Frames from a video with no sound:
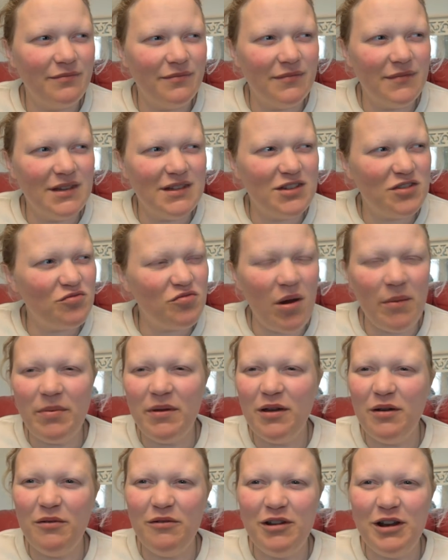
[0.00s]
Is
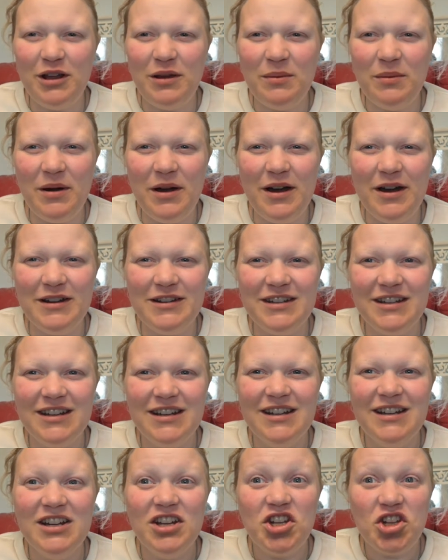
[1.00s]
shrubbier already a word?
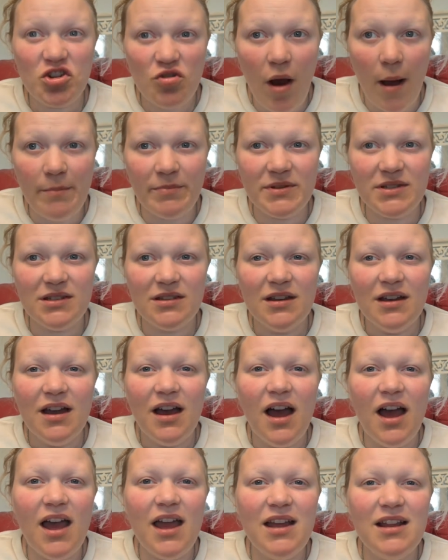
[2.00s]
Shrubs
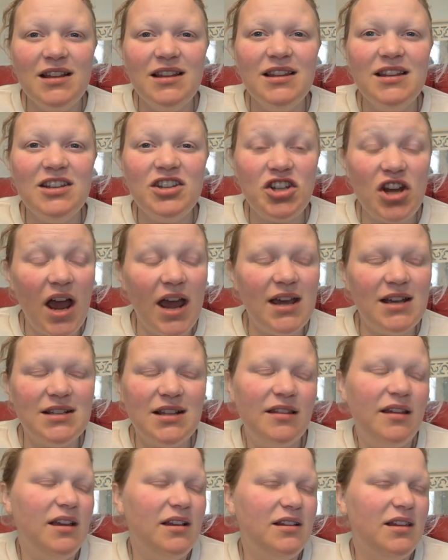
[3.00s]
in the shades,
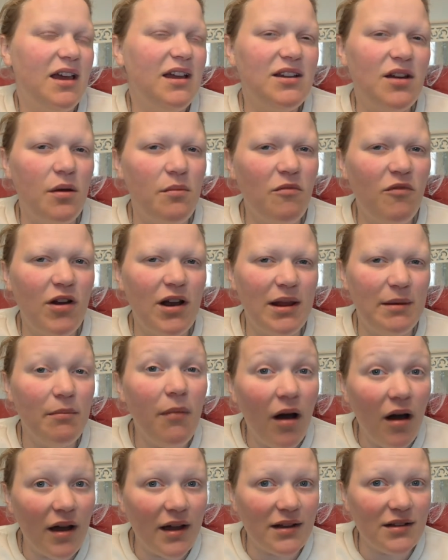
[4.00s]
and they don't really
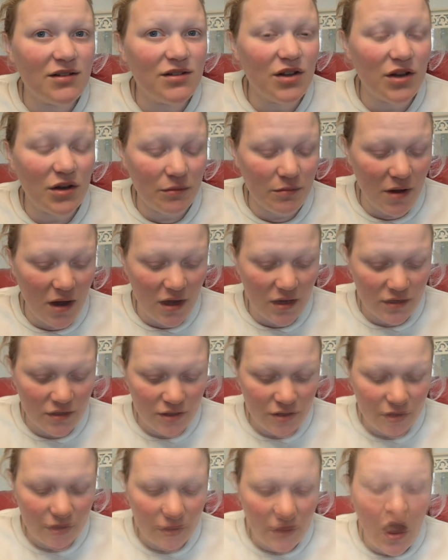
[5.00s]
mind too
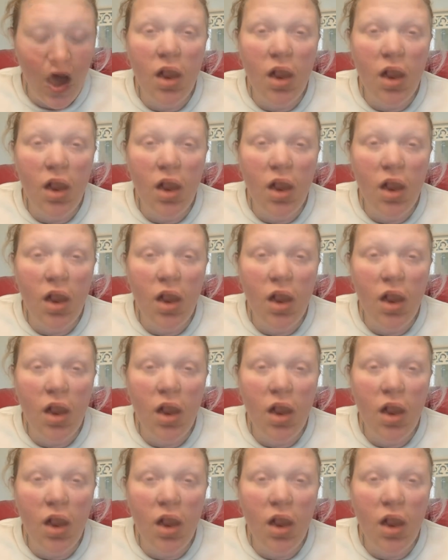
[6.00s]
much.